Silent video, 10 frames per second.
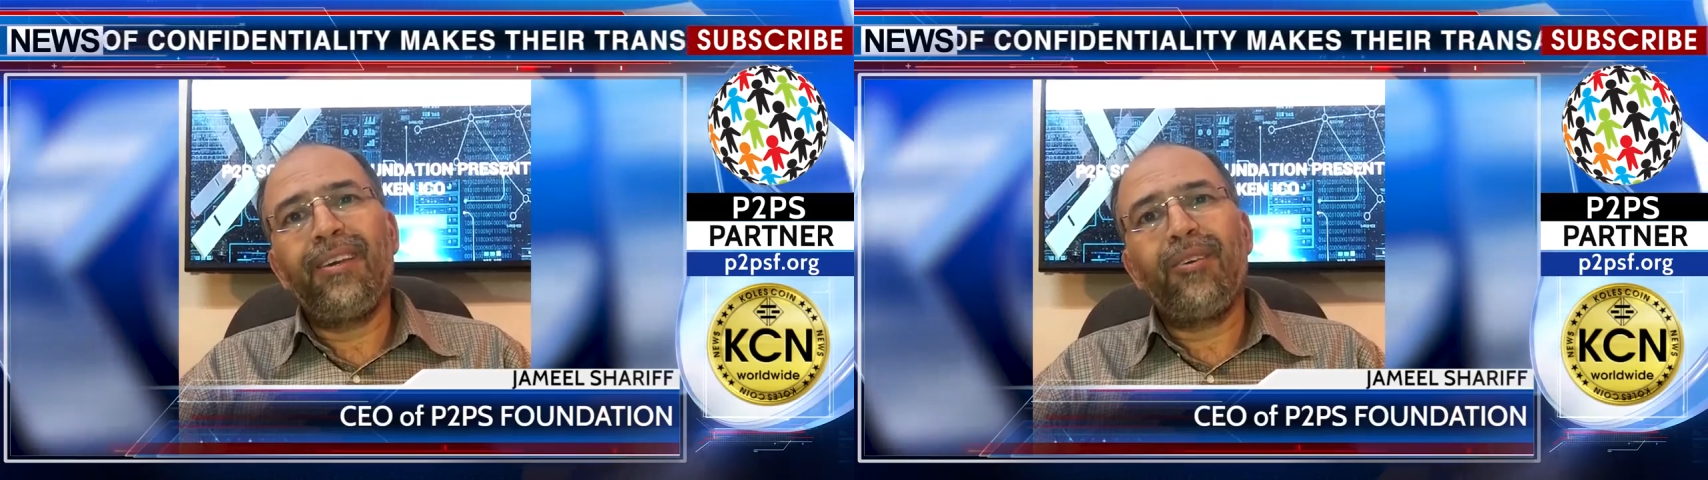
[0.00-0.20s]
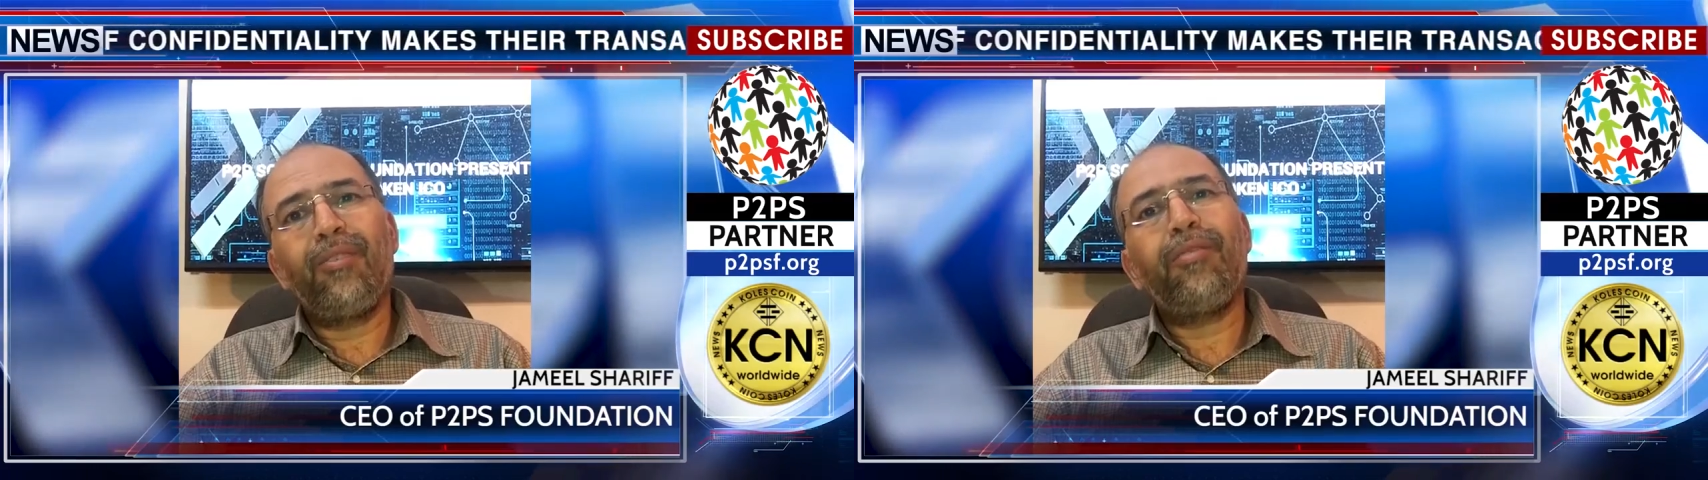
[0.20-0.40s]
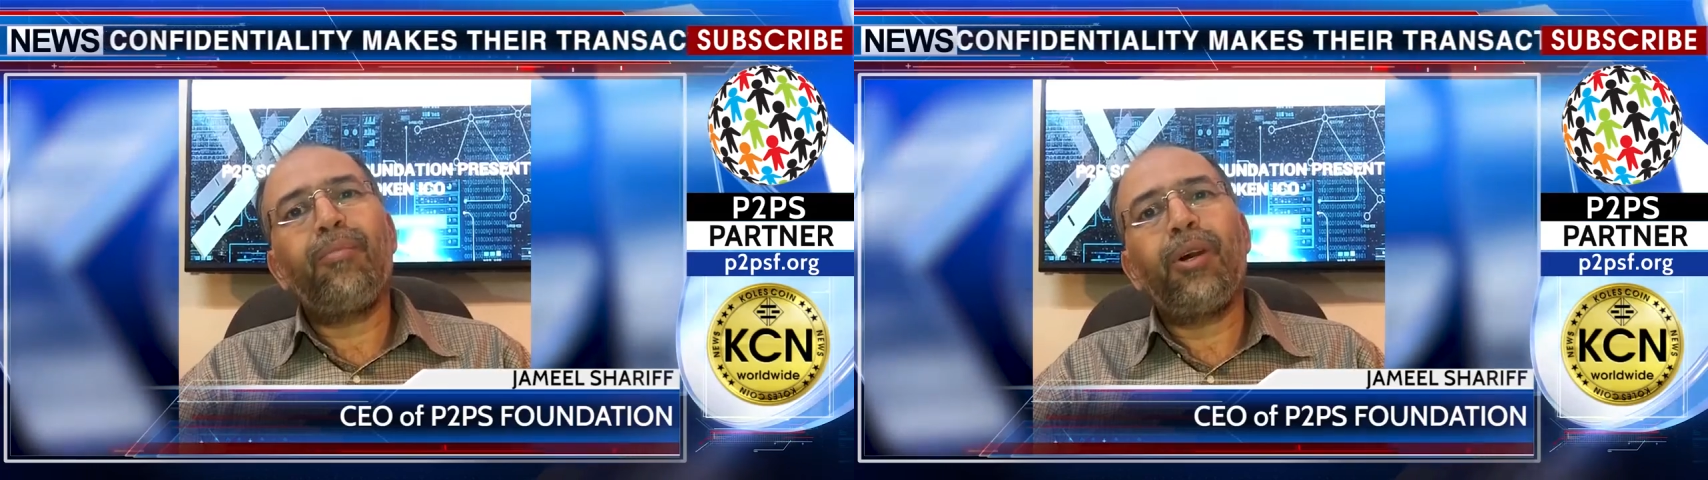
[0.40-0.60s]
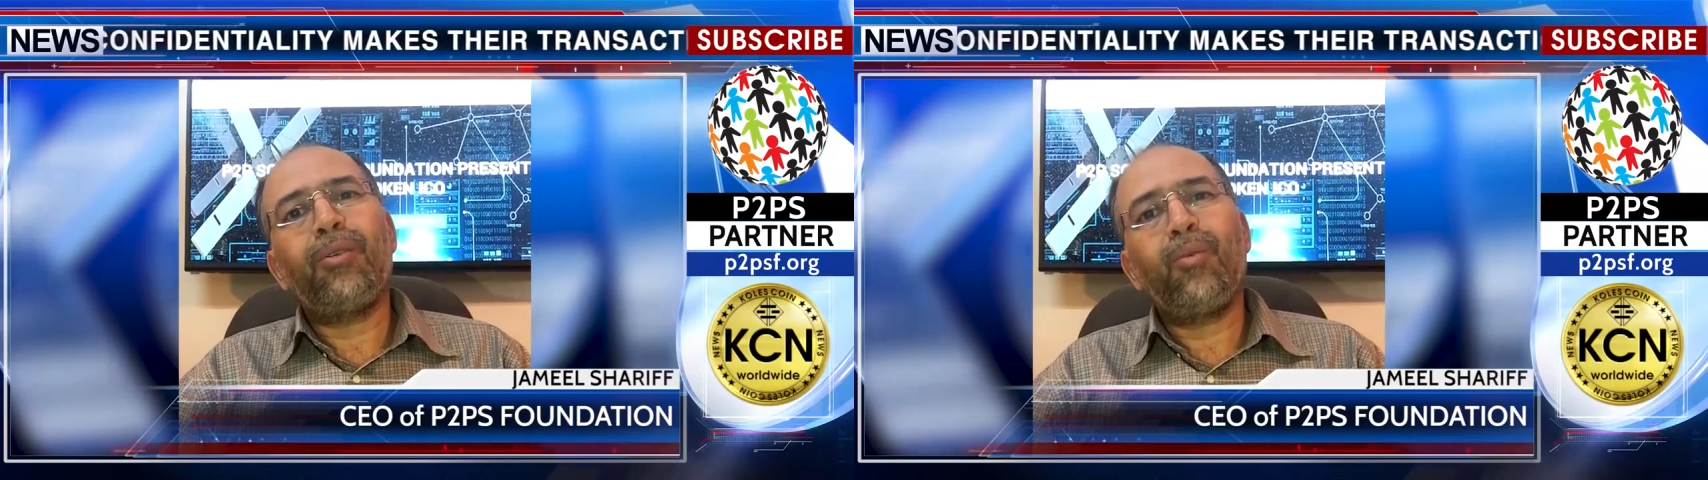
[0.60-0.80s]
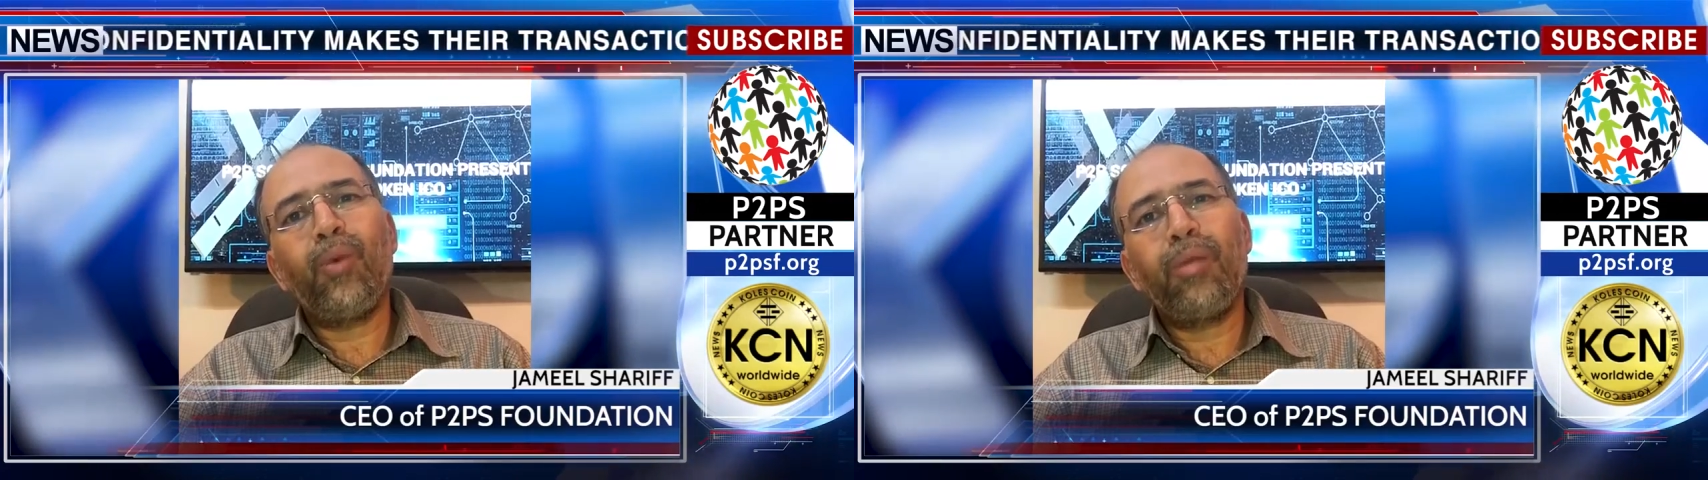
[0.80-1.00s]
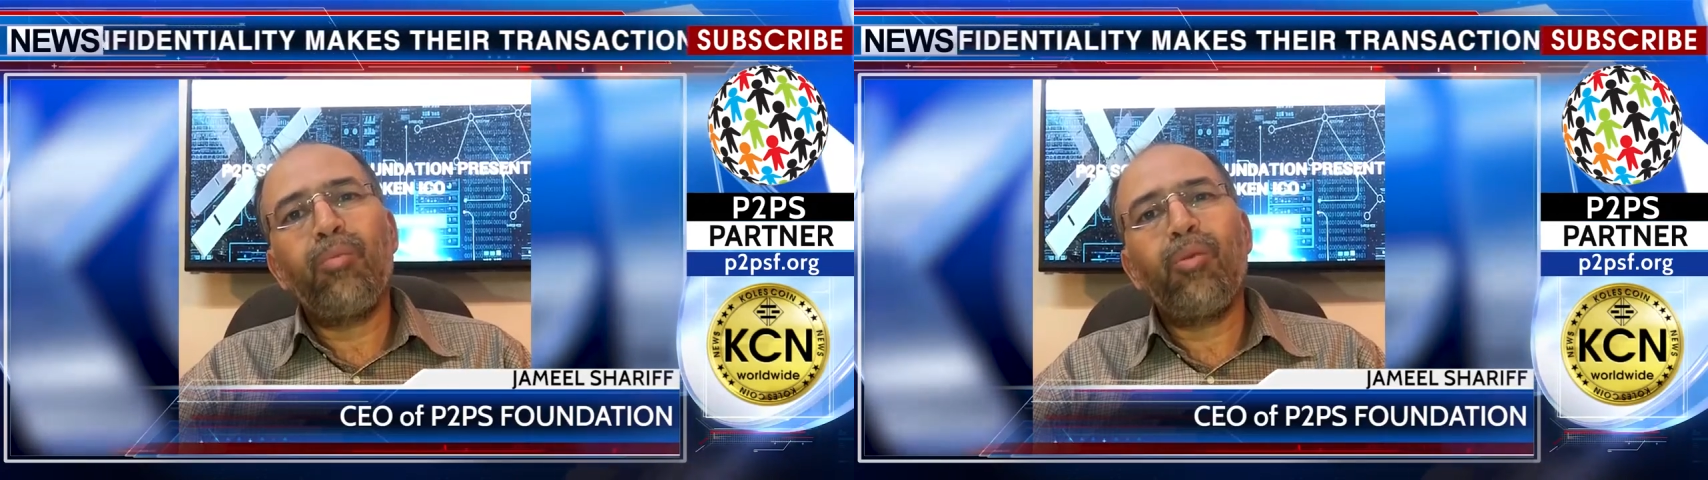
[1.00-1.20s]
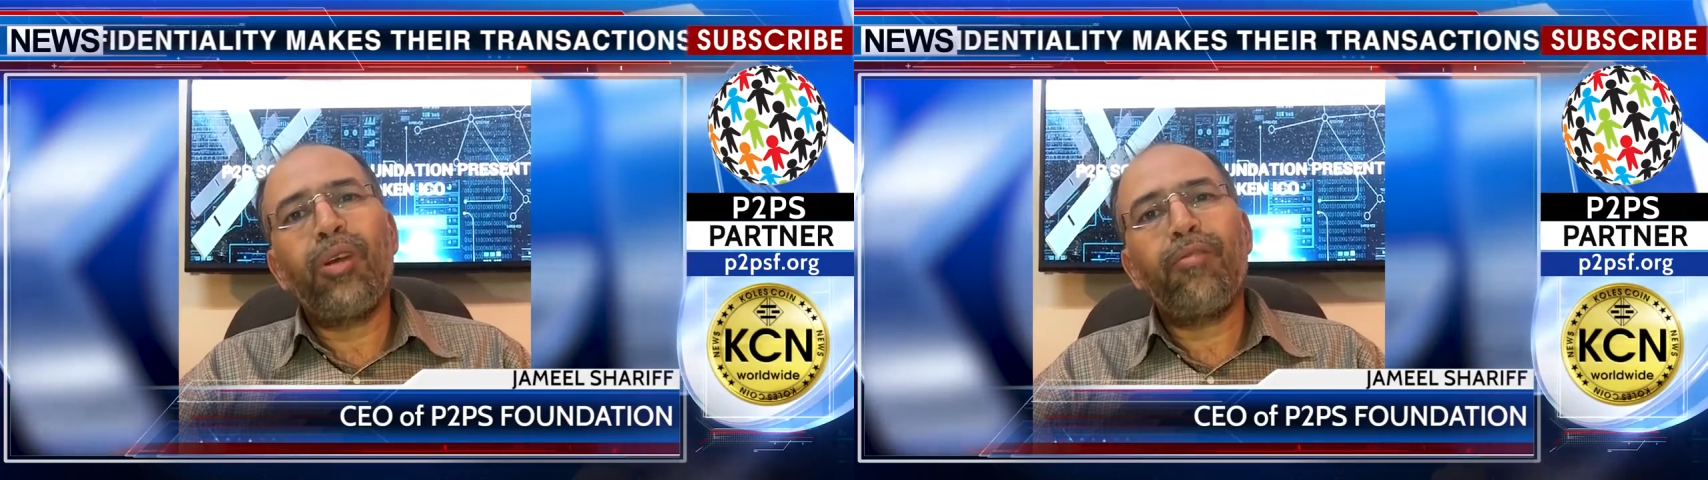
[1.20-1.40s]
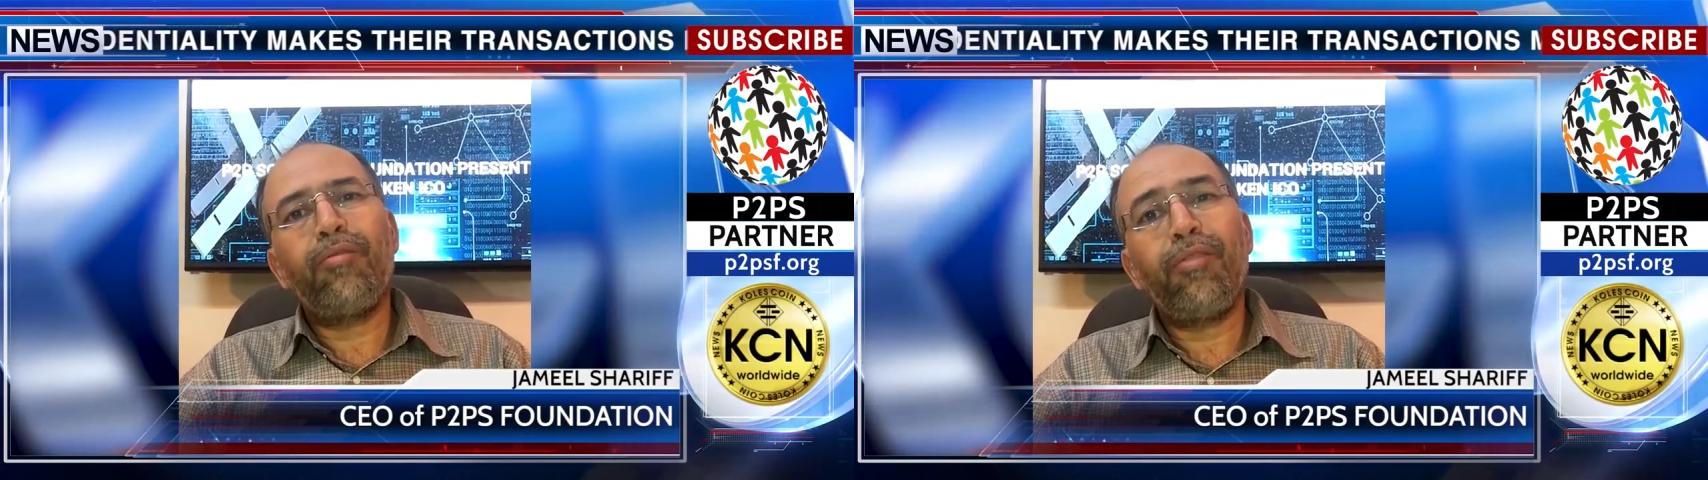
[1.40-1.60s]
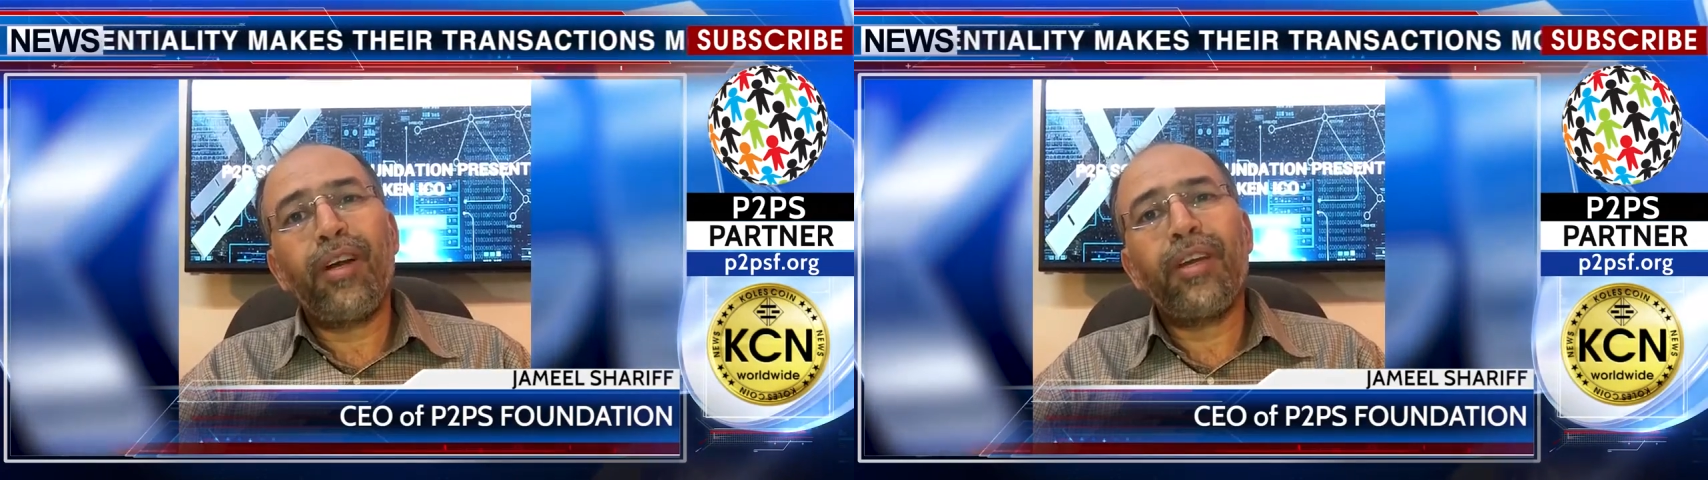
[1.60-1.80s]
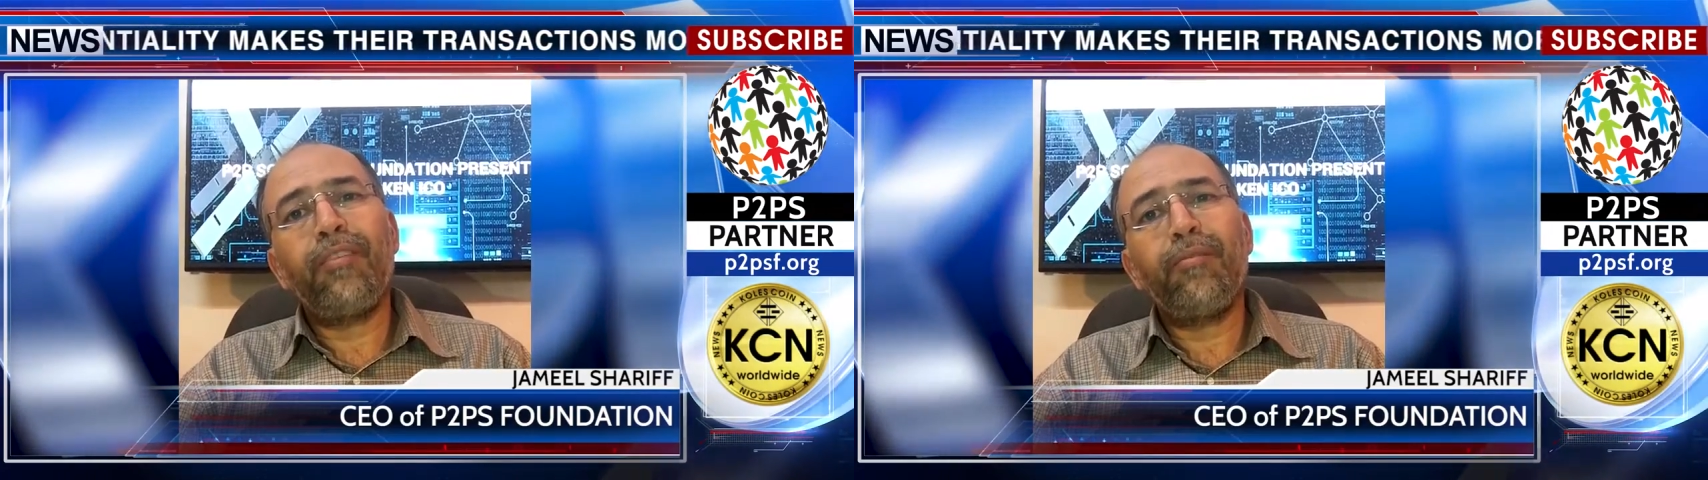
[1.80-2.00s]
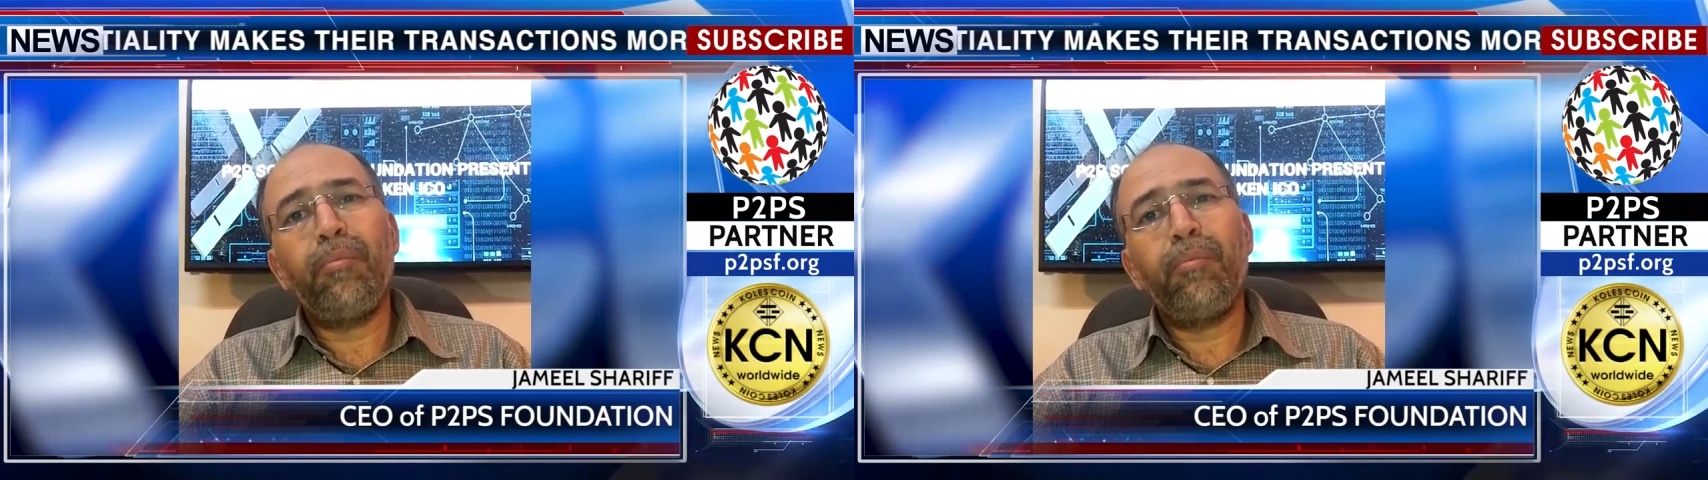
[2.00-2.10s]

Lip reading: of about 1.5